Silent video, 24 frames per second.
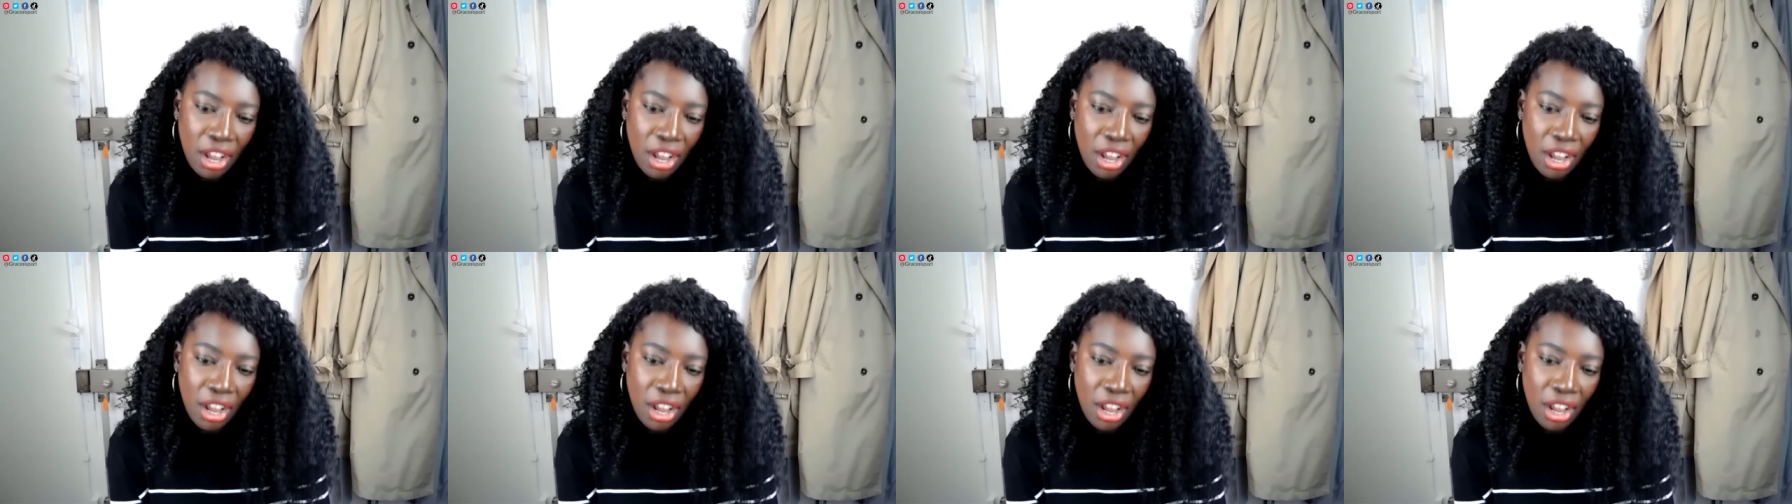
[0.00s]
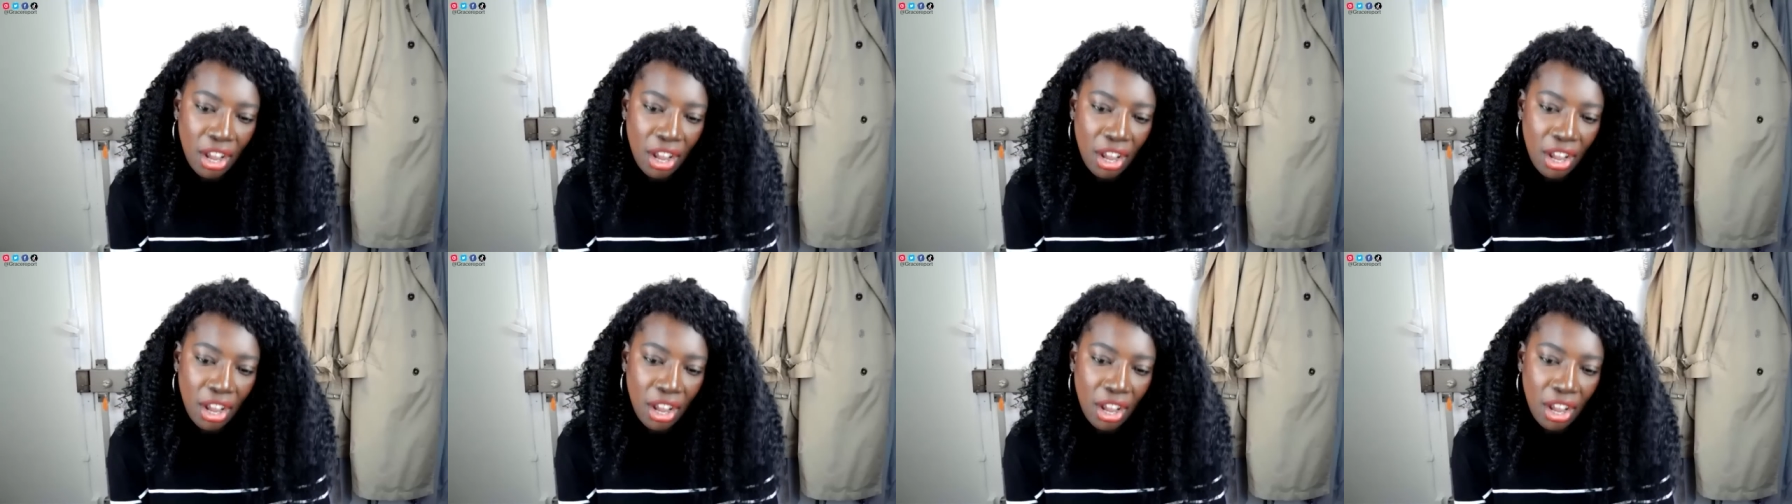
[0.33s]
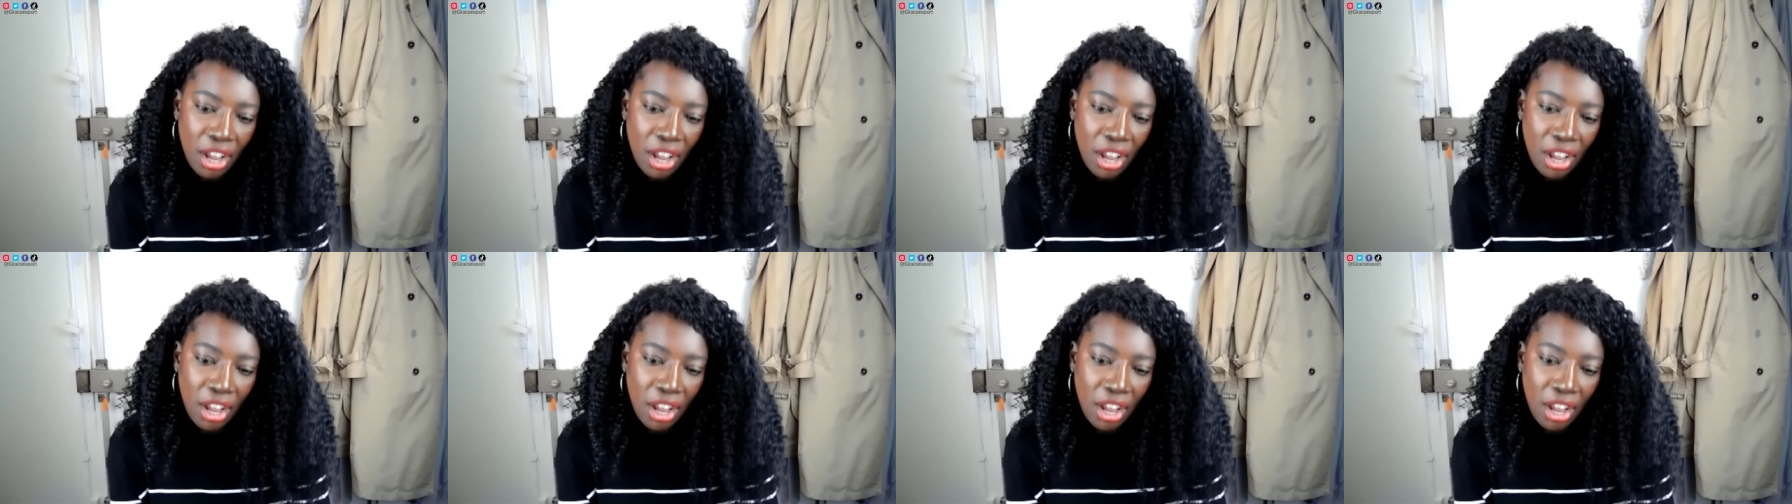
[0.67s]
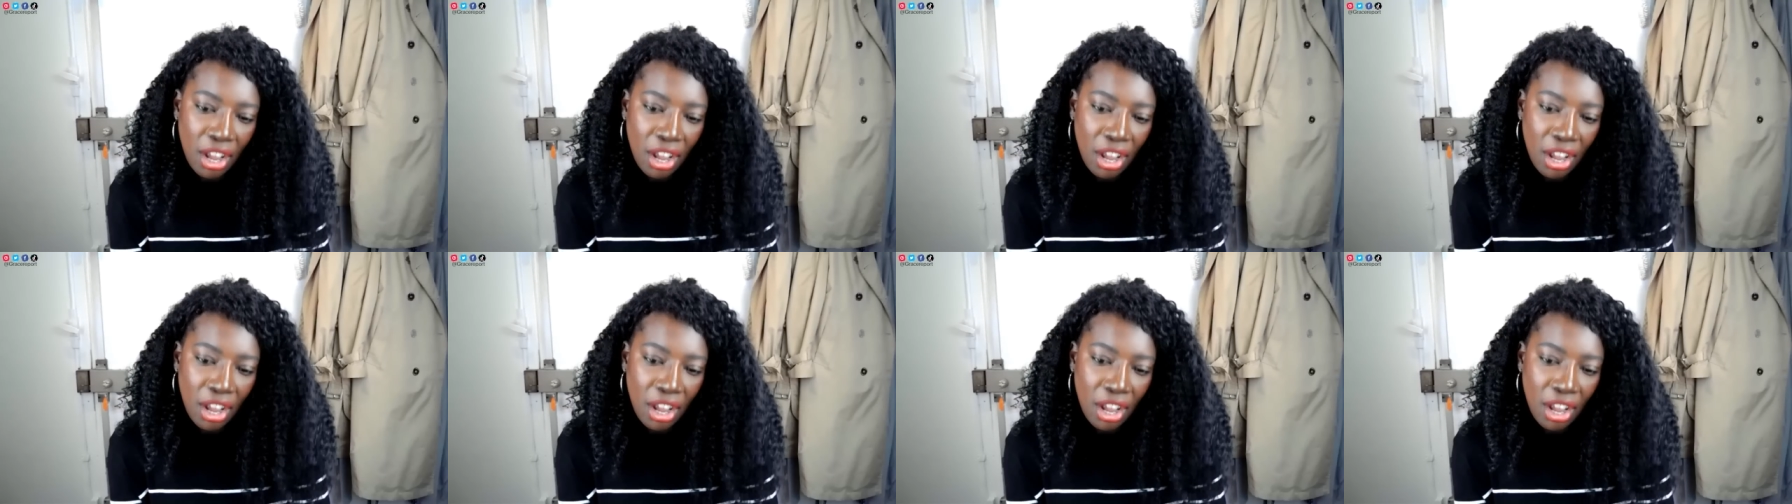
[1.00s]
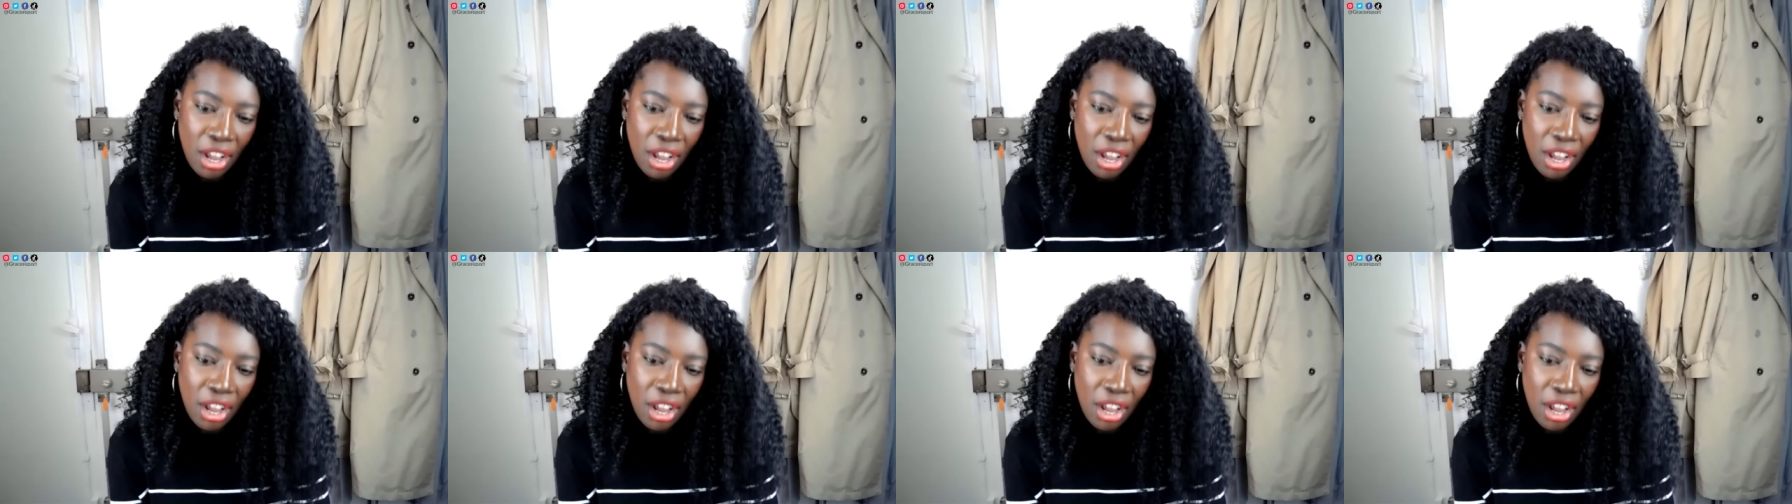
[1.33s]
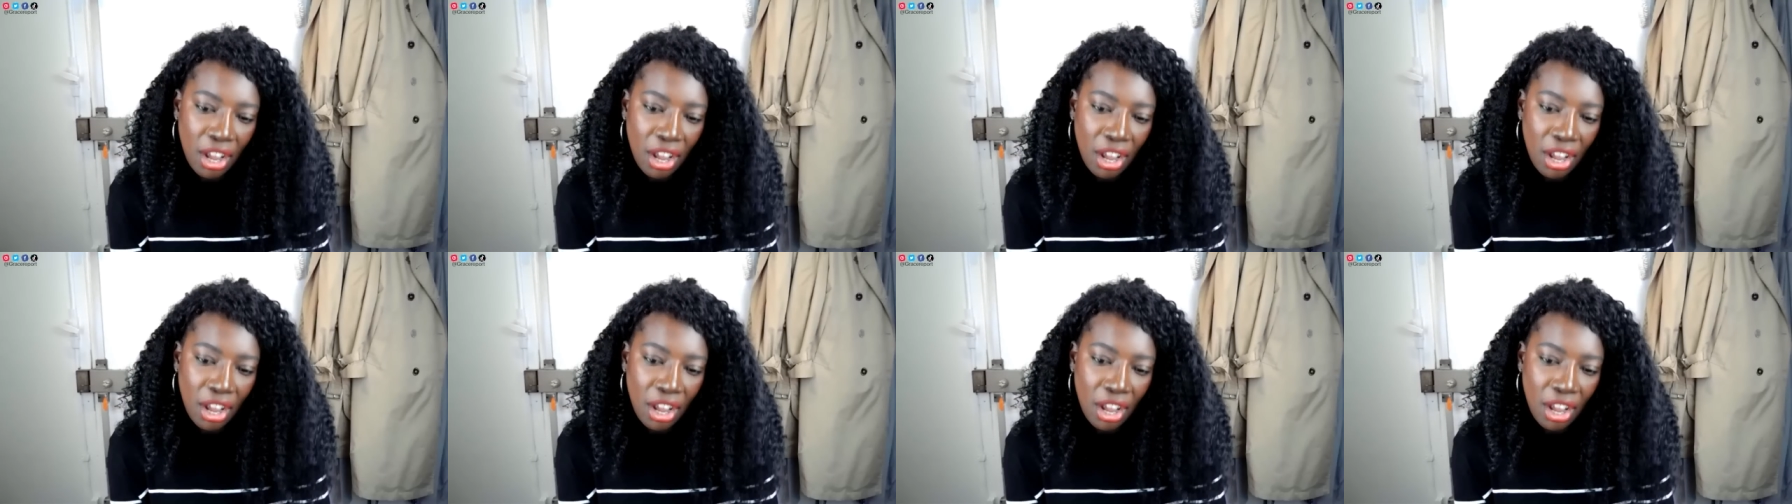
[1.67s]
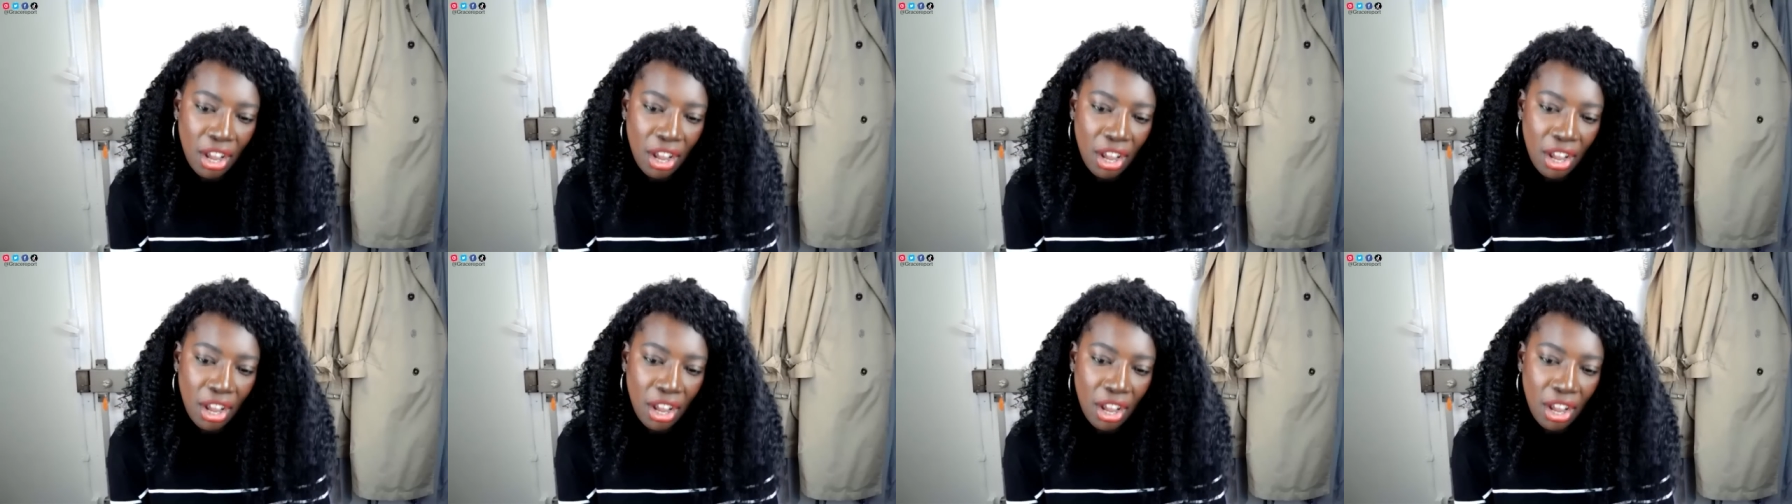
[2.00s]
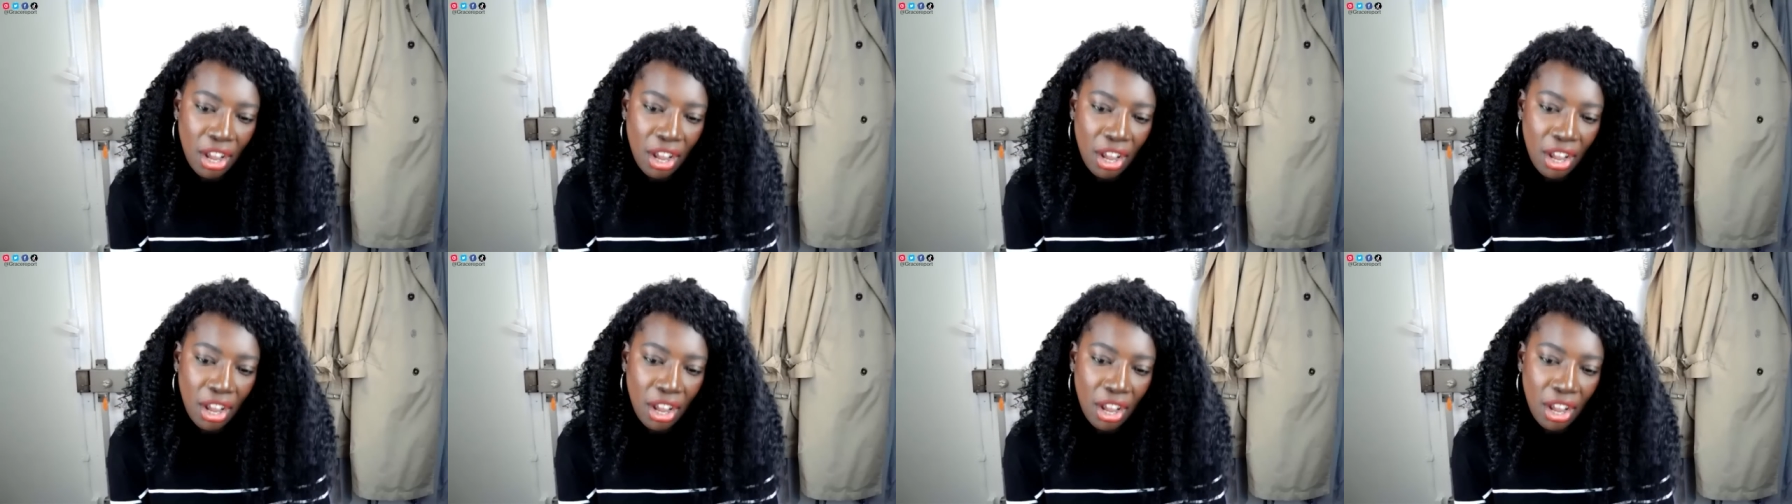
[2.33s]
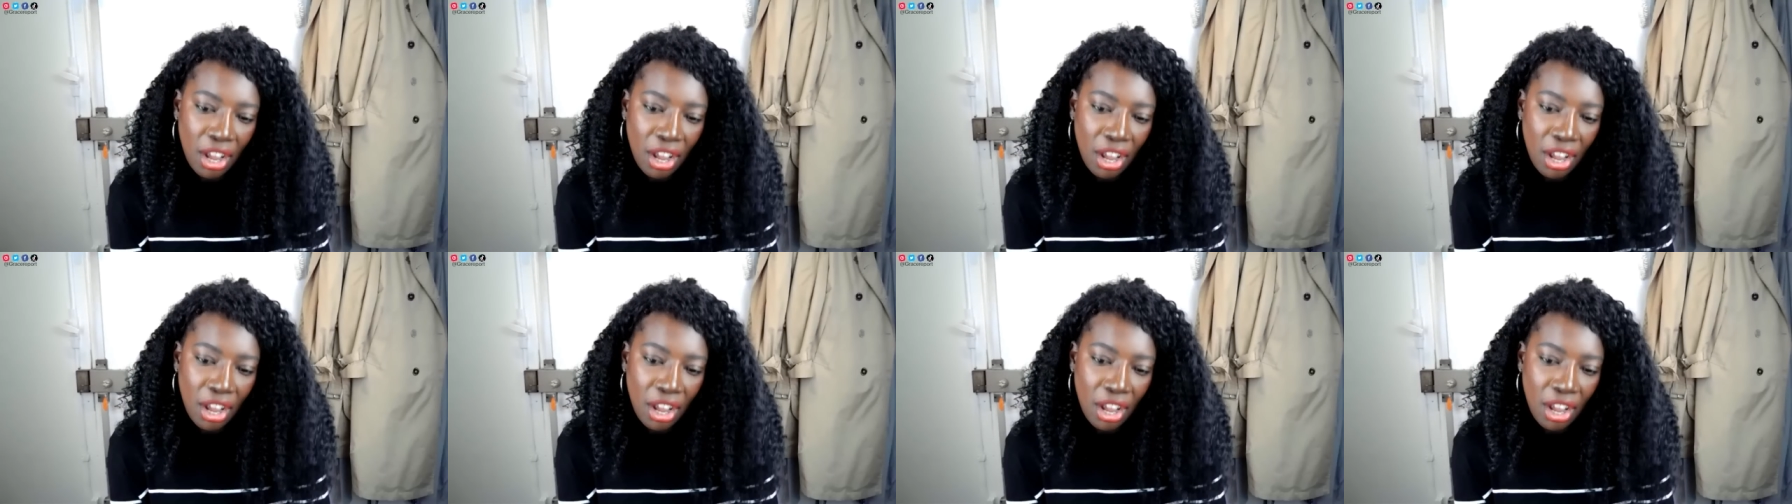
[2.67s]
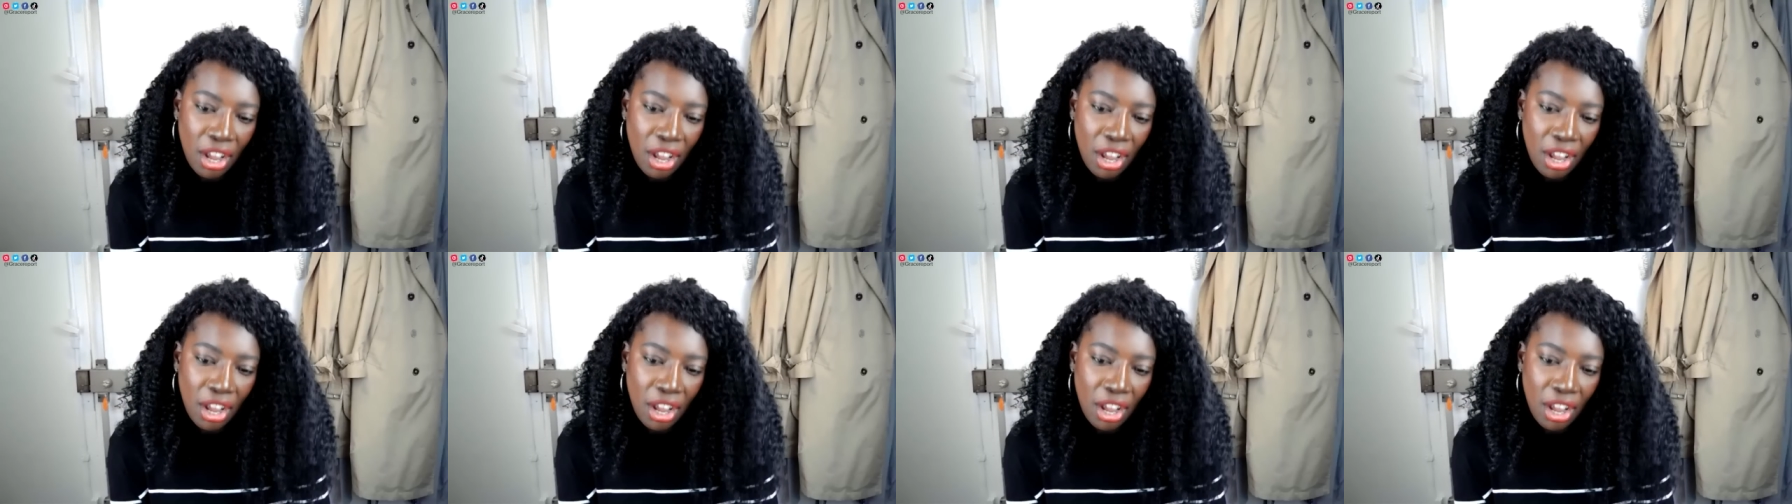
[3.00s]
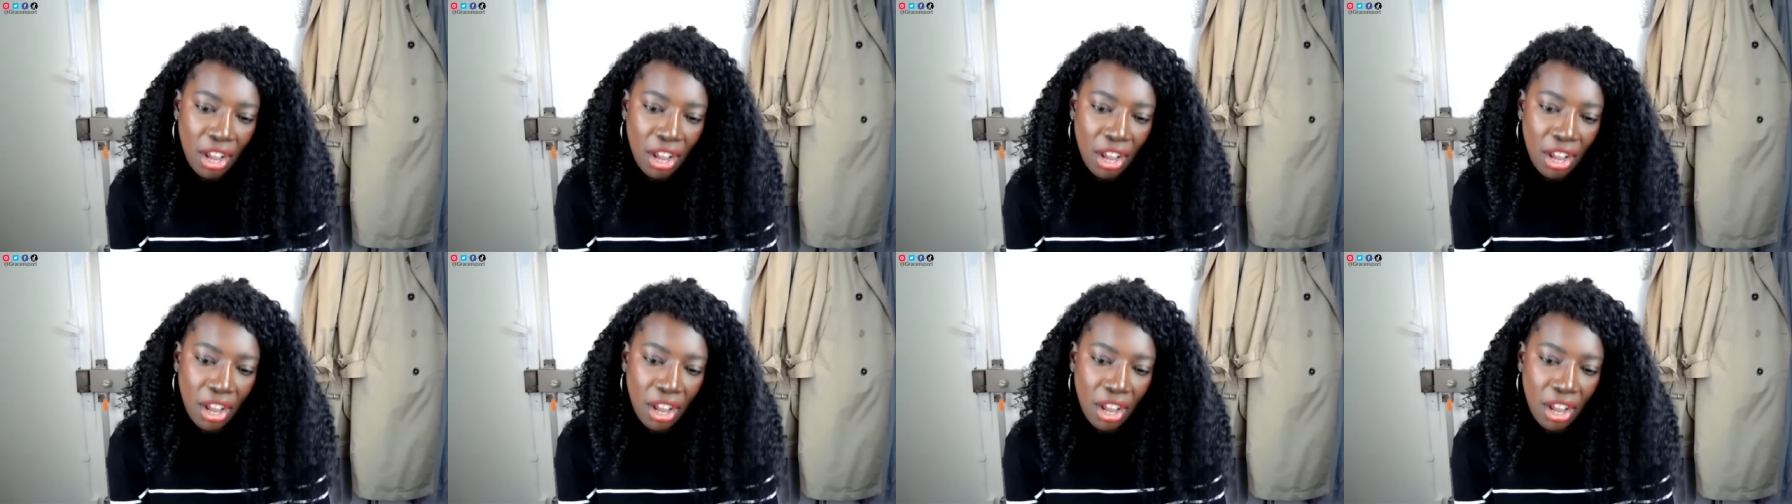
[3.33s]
oh if she was 400 pounds would you still love her would you still be with her it's